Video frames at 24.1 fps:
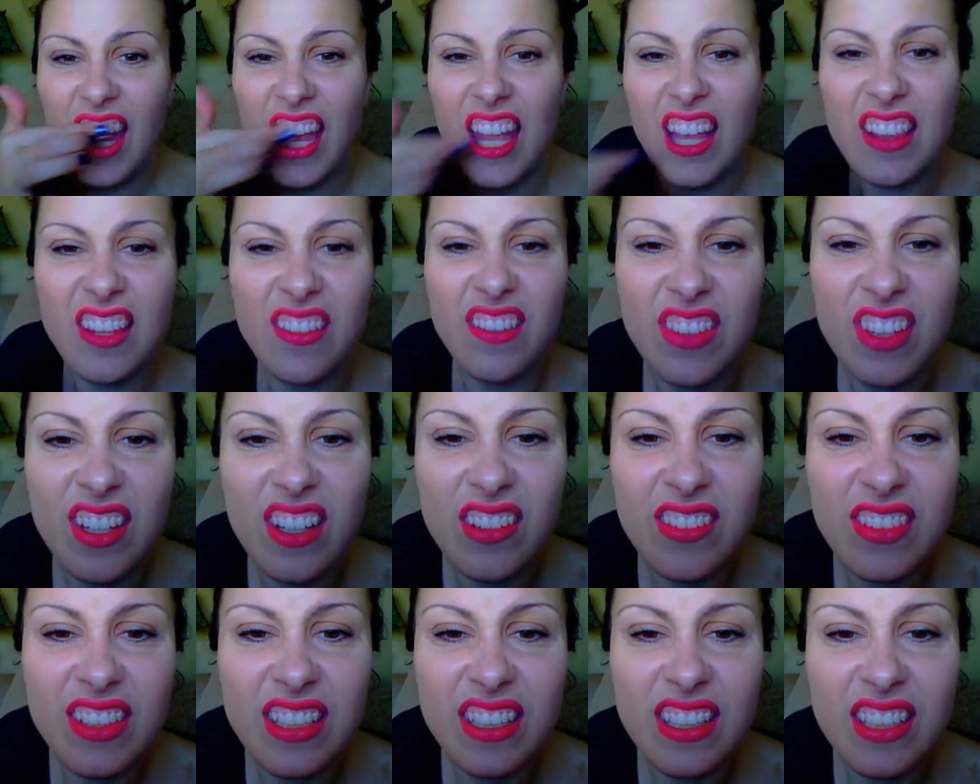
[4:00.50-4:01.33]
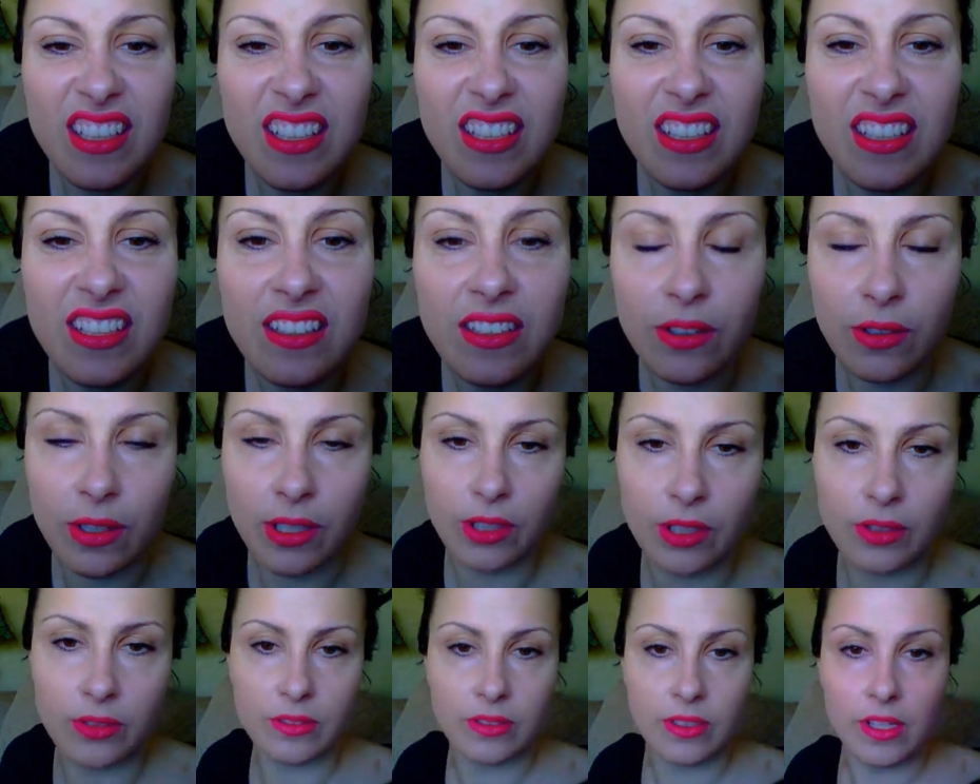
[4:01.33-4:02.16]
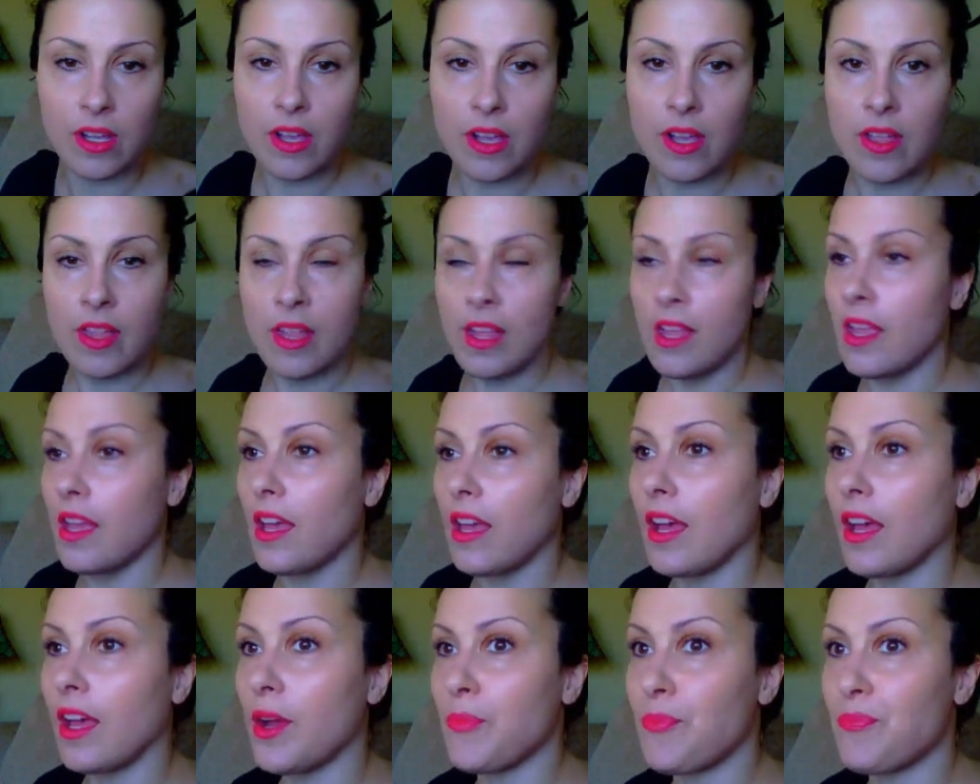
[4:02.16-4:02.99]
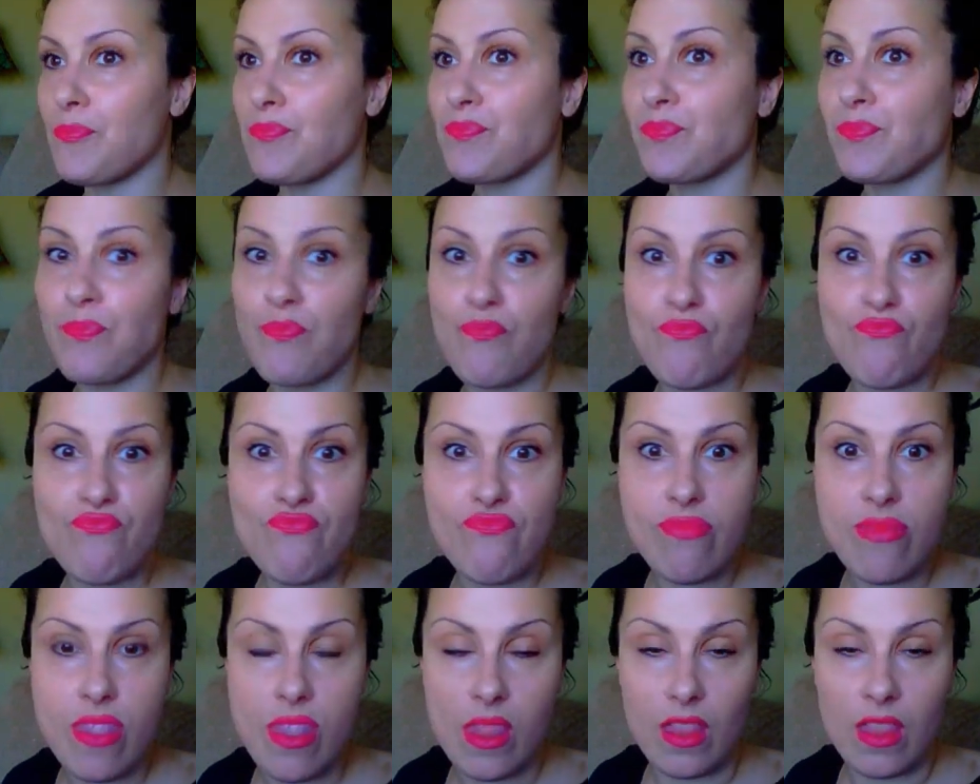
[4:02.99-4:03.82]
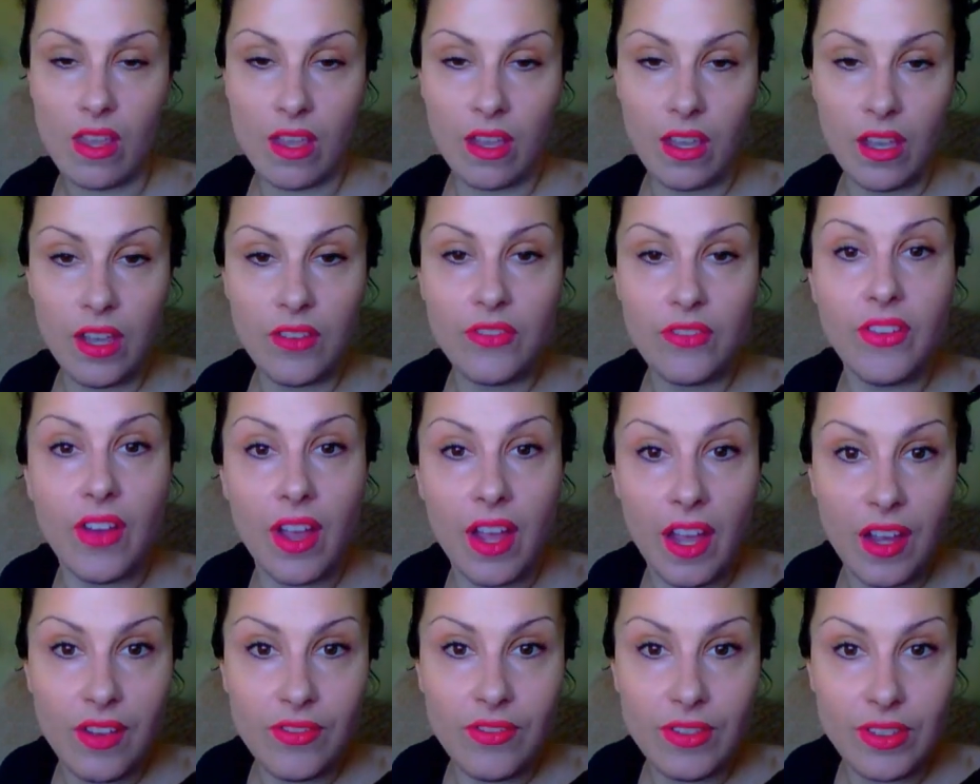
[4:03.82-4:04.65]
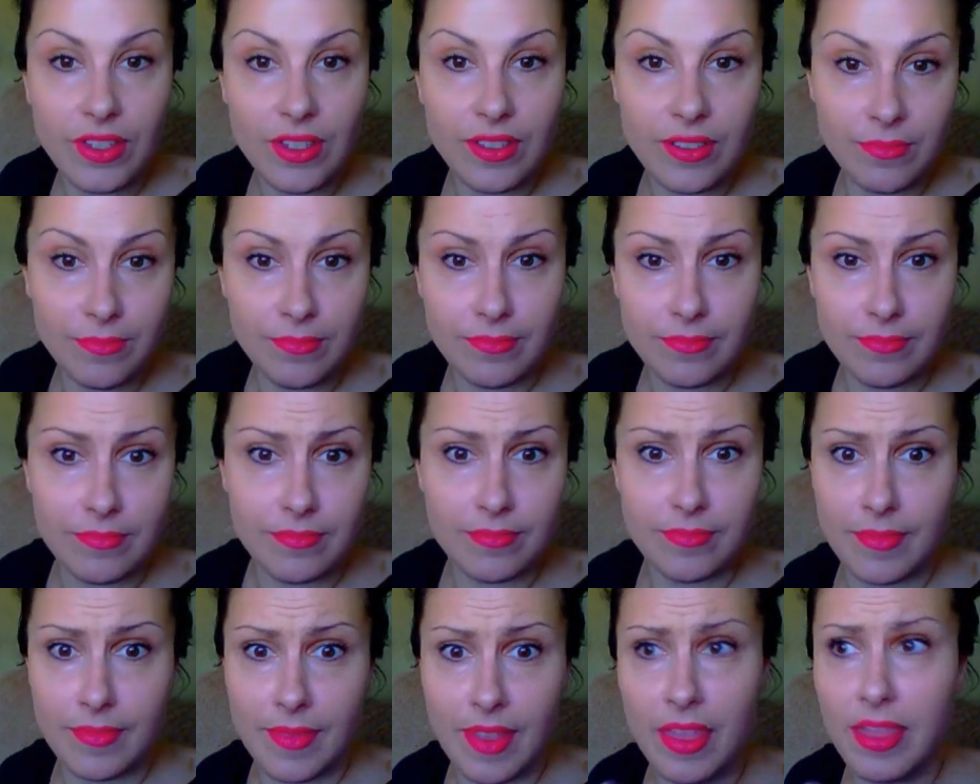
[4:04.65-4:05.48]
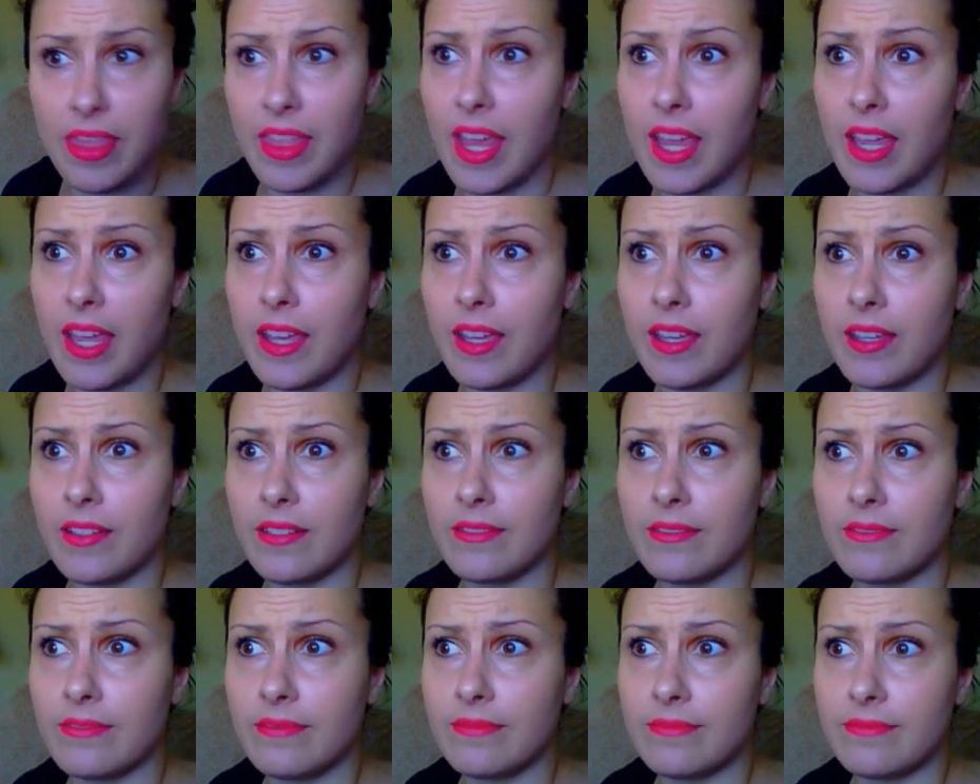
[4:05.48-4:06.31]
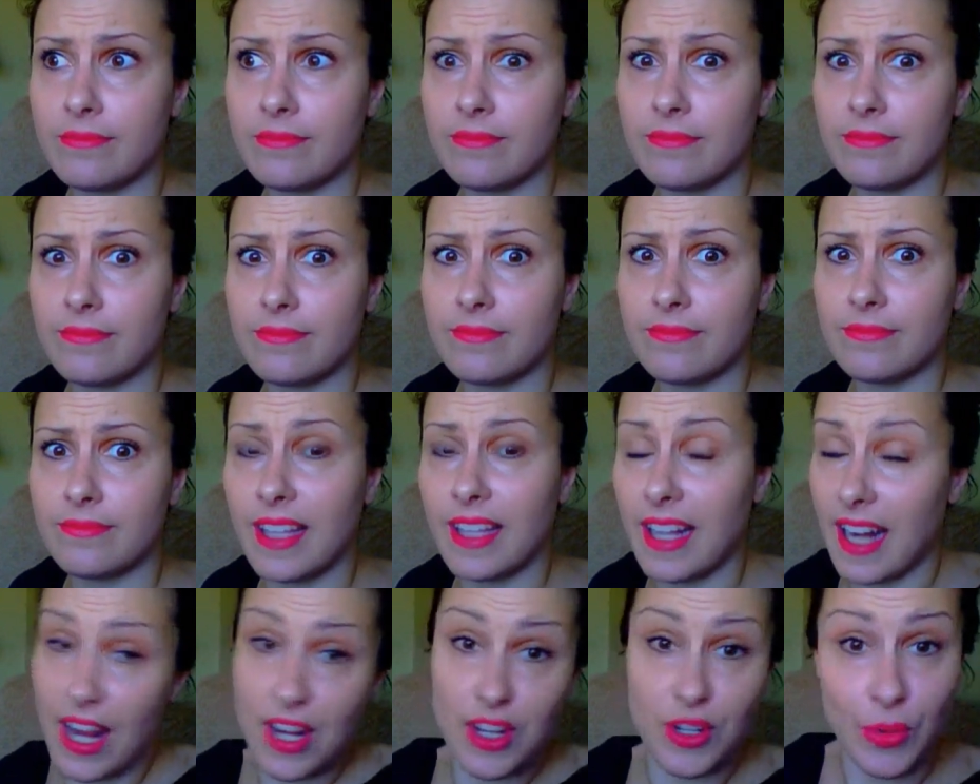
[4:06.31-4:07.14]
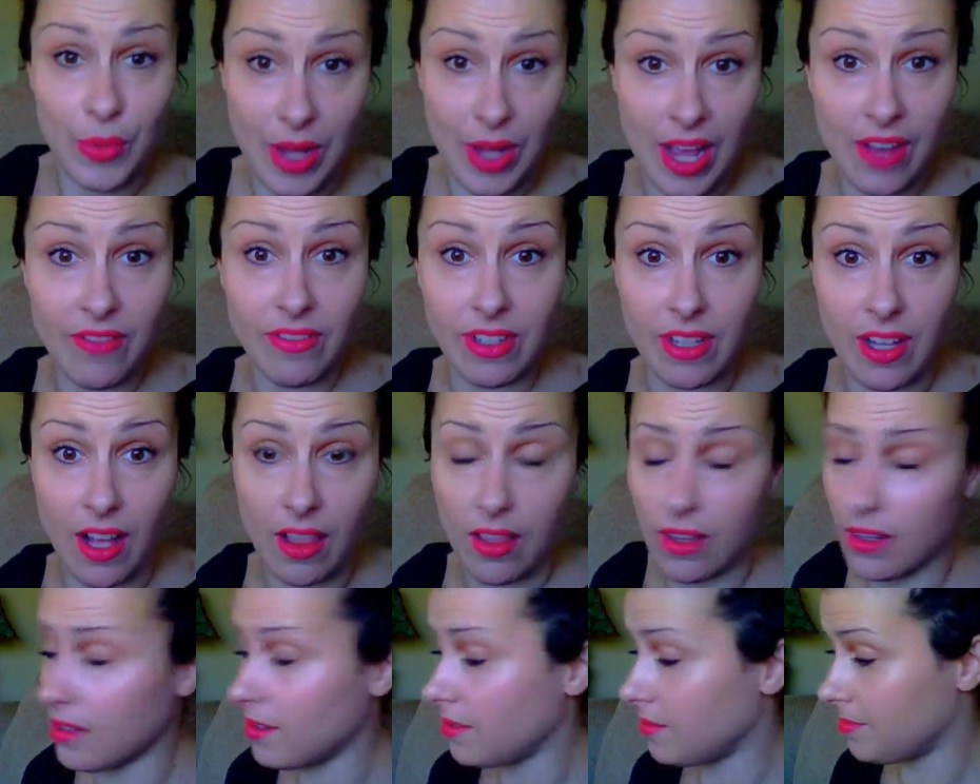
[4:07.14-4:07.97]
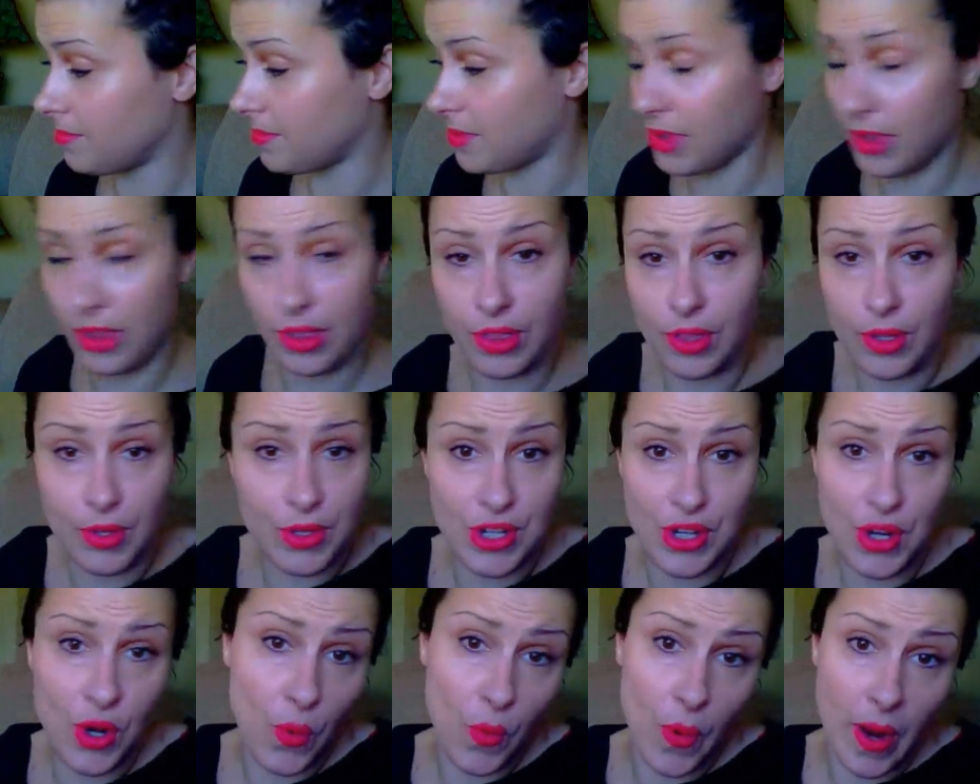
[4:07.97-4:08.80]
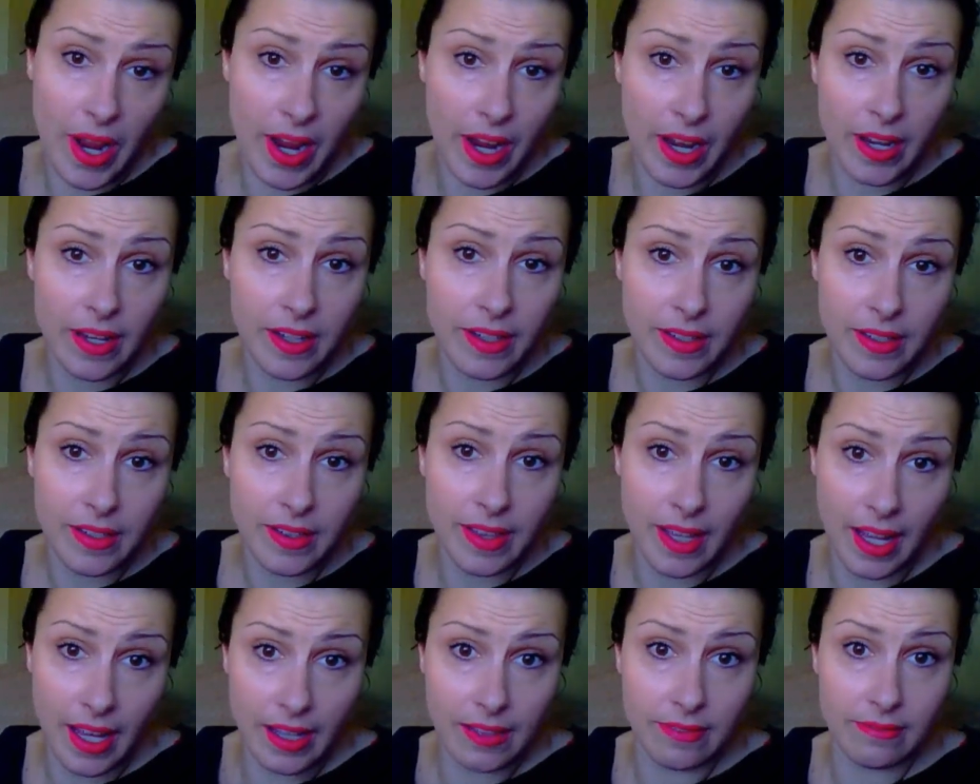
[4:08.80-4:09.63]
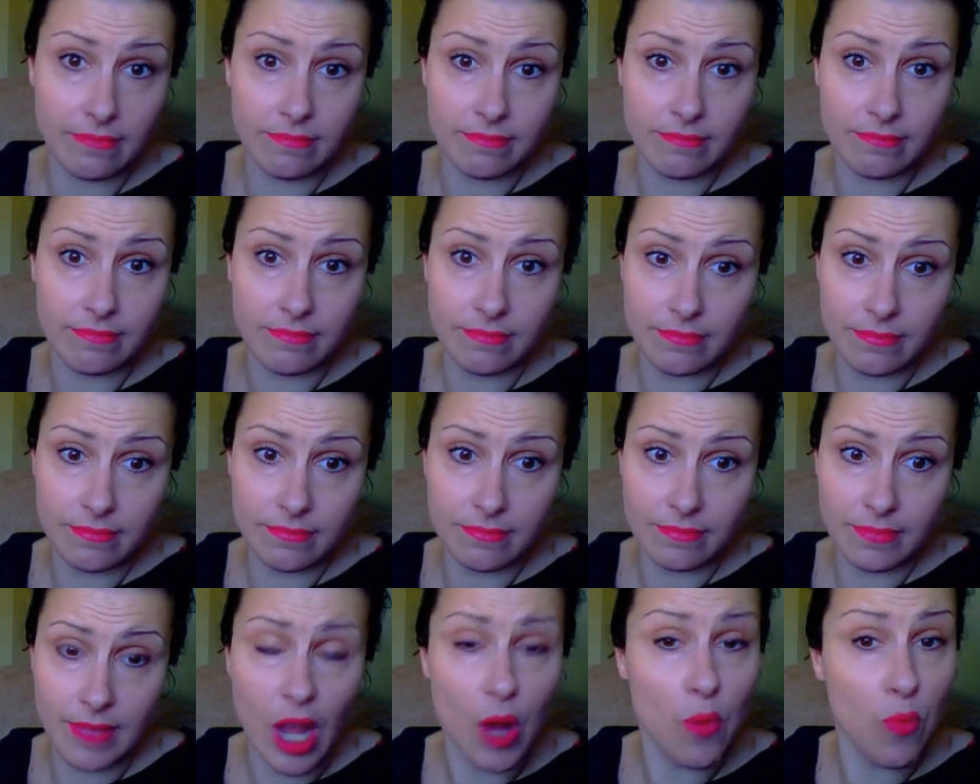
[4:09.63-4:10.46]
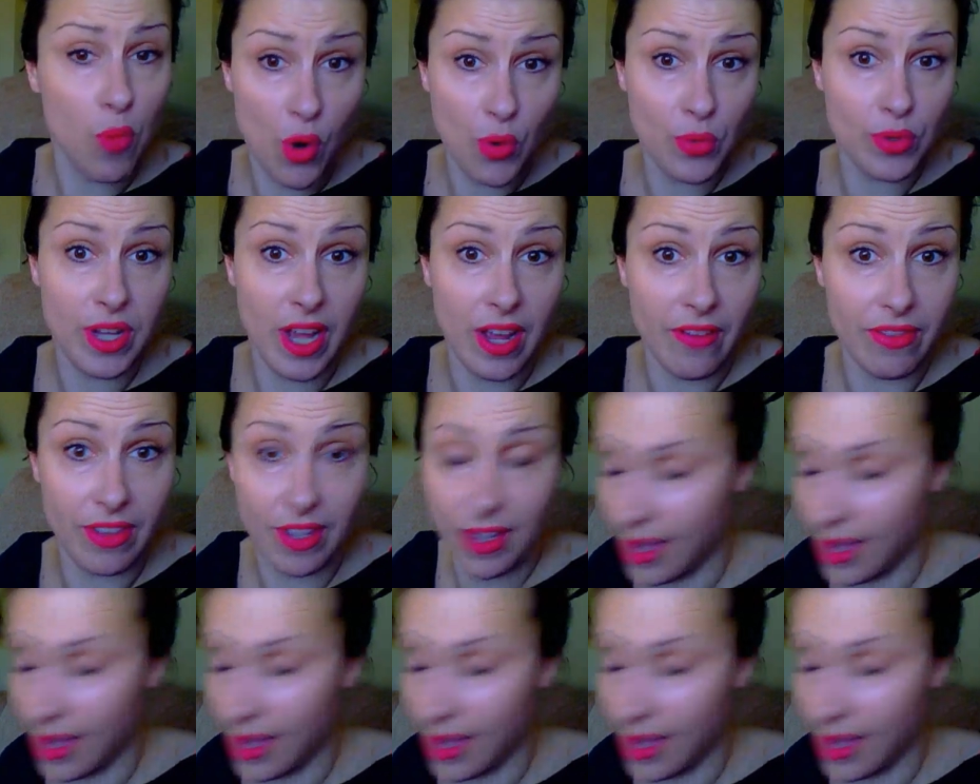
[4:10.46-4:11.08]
I have lipstick on my teeth? No, I don't. If I ever think that I don't have a color, there's no way that I won't have